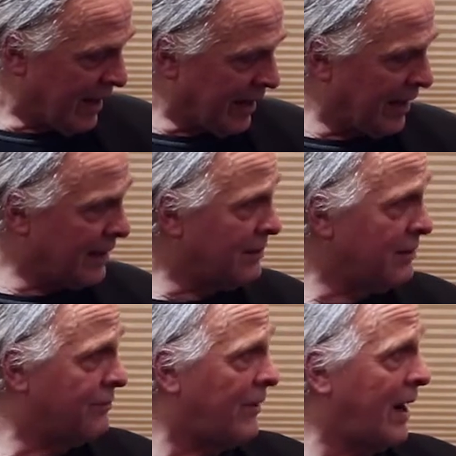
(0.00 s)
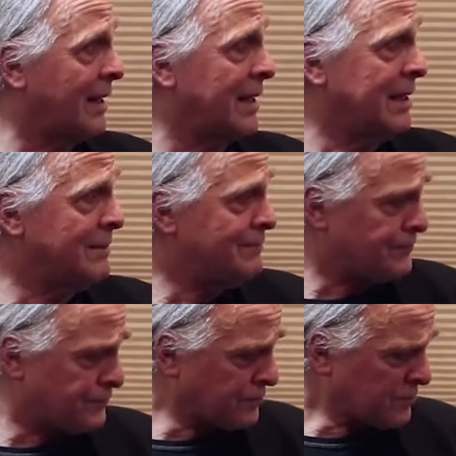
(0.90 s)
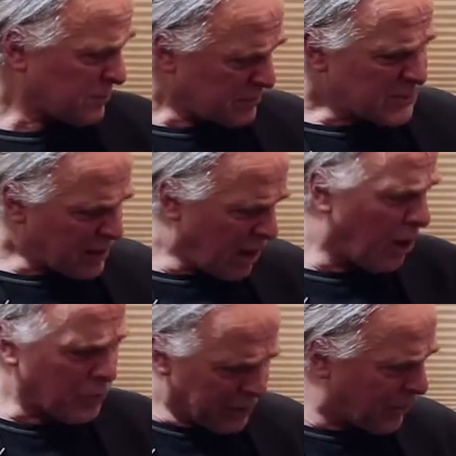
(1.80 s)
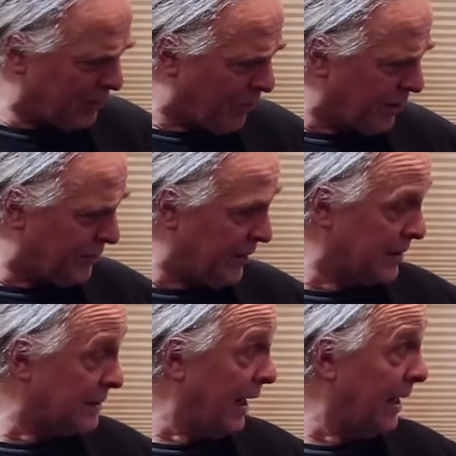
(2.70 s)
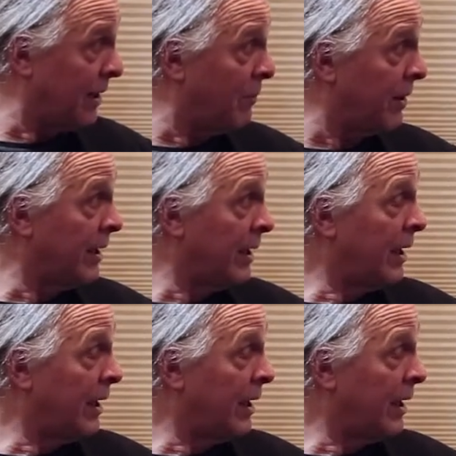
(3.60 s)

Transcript: And then finally, I'll read one more thing to end, but